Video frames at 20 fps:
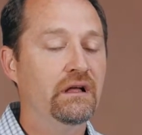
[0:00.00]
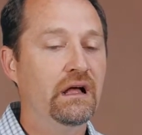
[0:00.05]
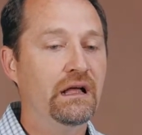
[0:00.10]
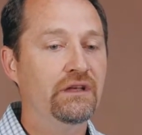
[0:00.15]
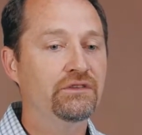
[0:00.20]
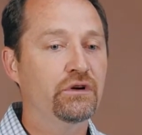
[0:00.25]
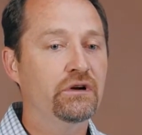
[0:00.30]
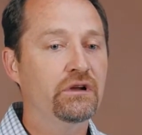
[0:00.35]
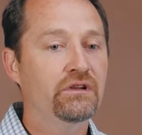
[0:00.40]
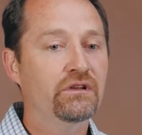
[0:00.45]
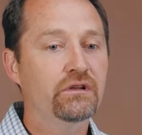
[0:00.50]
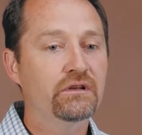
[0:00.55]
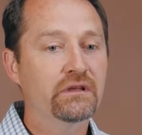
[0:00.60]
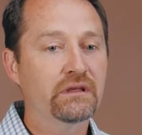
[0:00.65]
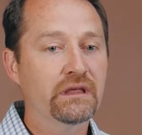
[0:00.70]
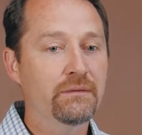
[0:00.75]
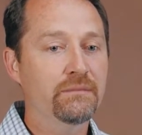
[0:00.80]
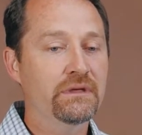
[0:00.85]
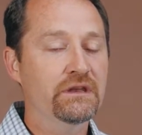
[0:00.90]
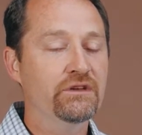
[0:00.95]
I started
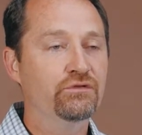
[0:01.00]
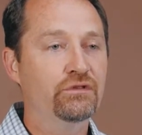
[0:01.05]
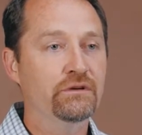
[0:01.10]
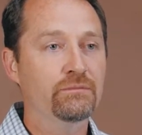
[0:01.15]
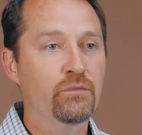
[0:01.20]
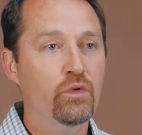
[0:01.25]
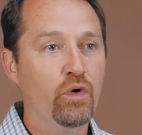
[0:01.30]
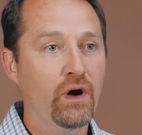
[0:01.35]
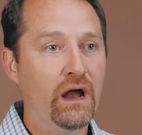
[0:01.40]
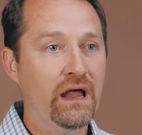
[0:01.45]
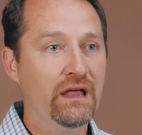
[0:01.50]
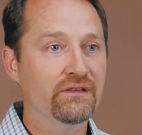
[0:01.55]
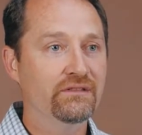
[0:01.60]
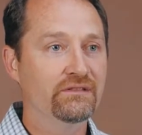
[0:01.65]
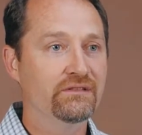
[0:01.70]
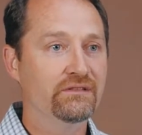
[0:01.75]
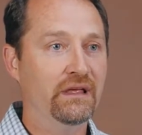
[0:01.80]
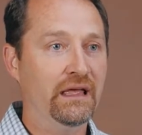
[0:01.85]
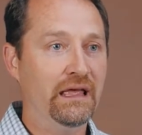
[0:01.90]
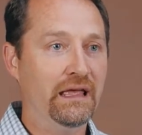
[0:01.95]
looking at ministry more
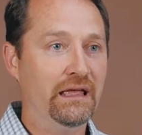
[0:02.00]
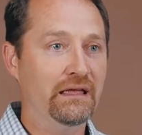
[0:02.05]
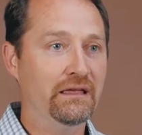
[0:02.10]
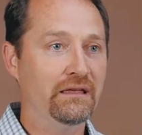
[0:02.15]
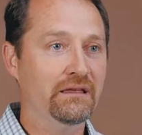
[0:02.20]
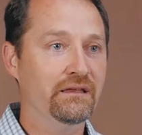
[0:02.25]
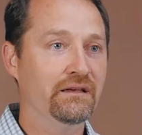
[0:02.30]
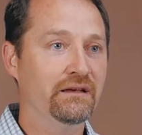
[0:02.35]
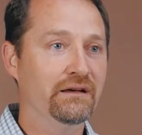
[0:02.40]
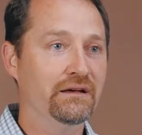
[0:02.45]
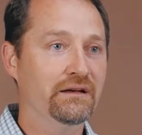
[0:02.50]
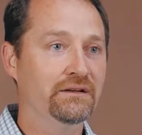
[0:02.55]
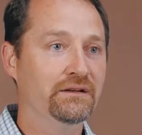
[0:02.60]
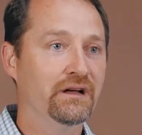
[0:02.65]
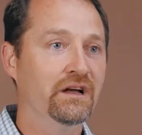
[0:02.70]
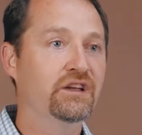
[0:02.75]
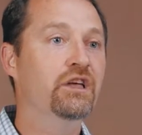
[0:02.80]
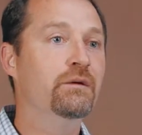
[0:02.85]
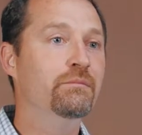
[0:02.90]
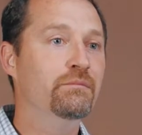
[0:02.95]
as a
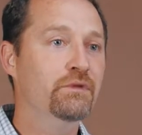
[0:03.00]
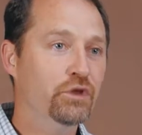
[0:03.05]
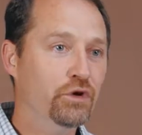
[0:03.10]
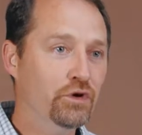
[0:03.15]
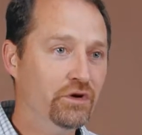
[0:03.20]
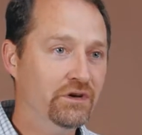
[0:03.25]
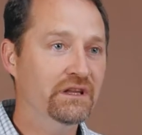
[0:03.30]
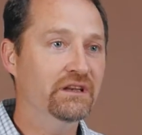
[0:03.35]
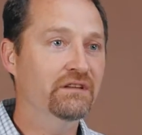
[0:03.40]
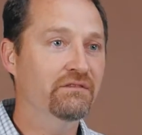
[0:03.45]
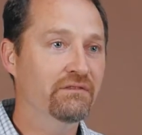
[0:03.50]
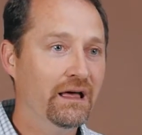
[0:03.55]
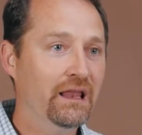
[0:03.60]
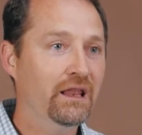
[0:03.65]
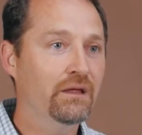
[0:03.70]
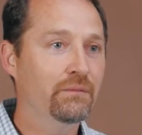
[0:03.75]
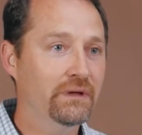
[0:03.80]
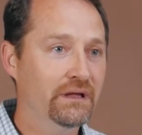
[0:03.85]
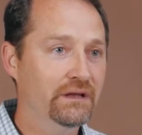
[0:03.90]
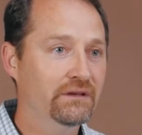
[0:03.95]
community
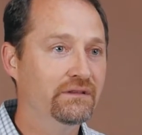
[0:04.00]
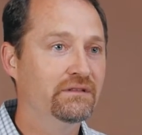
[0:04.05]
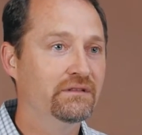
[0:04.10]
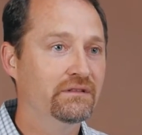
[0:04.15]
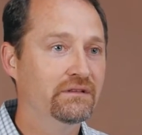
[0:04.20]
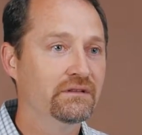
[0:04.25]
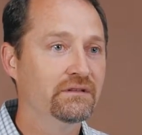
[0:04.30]
development,